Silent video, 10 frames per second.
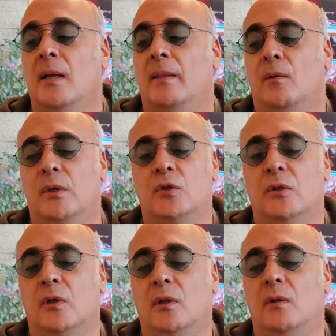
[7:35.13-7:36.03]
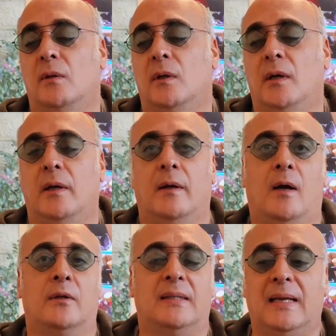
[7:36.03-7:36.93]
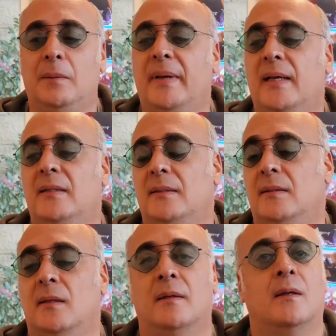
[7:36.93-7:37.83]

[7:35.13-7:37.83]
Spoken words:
the original on a daily basis,